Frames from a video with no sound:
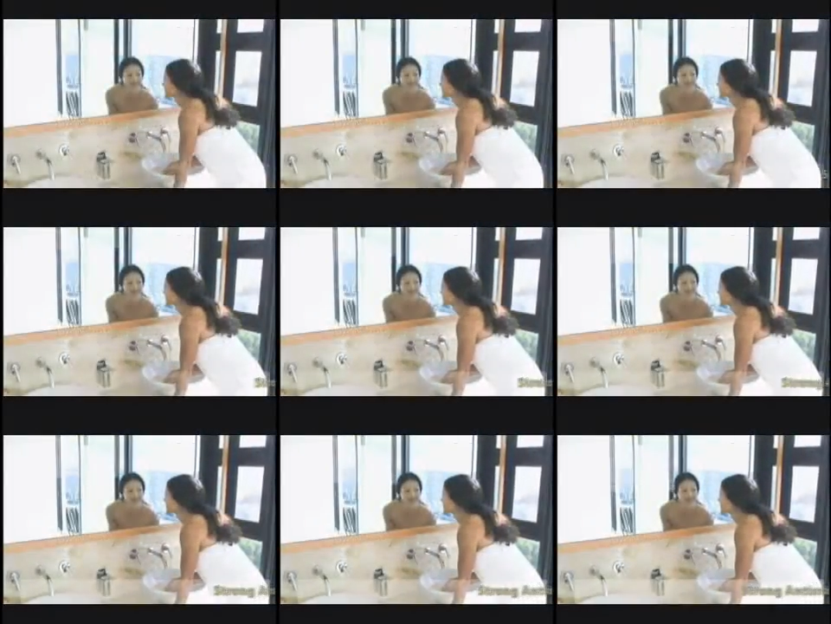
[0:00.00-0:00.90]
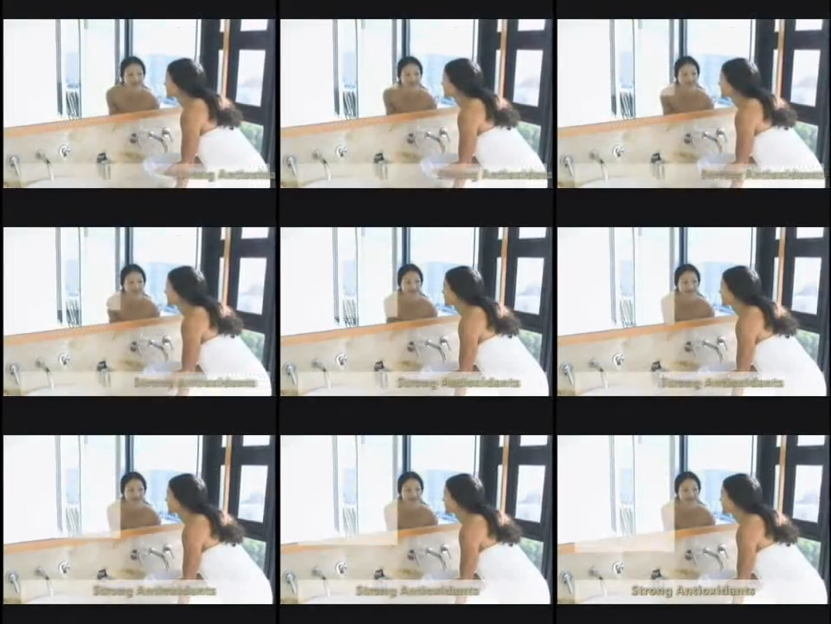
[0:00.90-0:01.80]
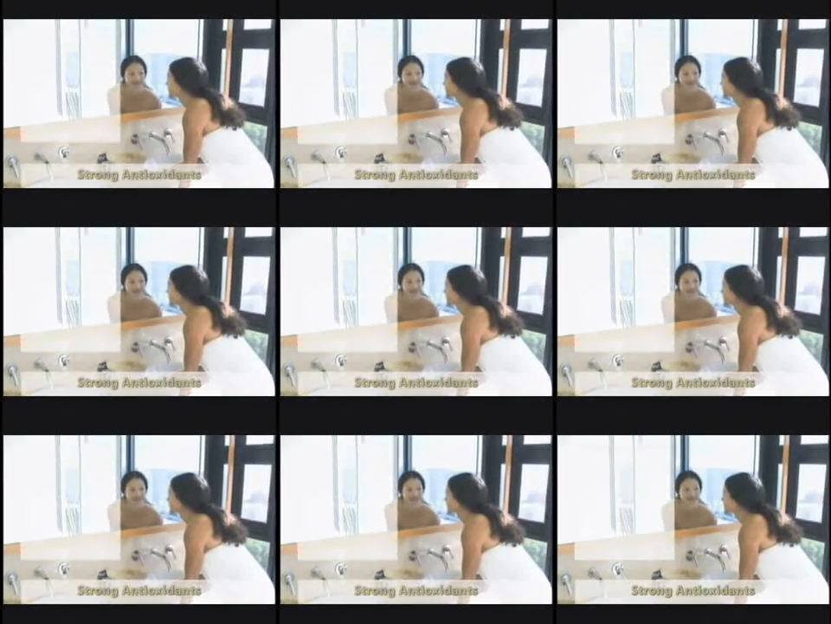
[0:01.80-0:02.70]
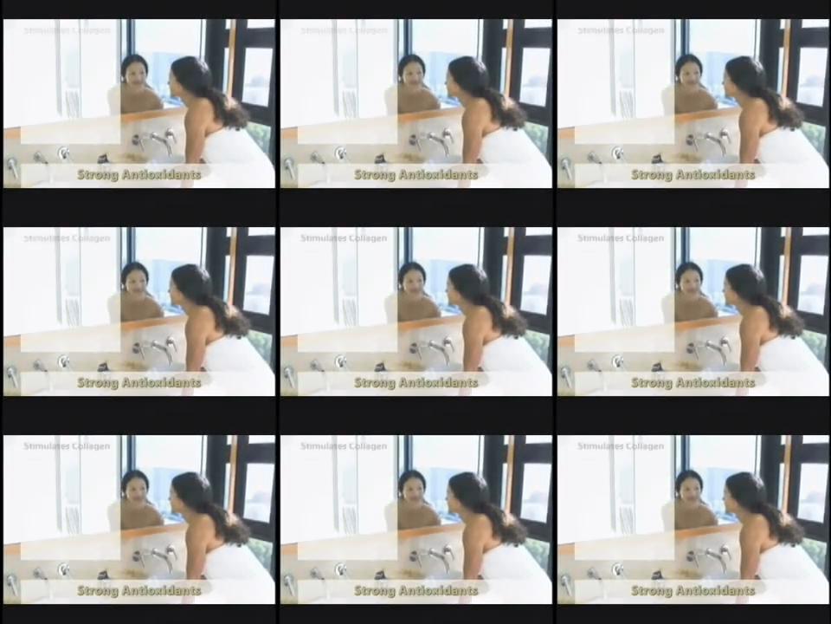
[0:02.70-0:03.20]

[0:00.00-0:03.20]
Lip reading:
(no speaker visible)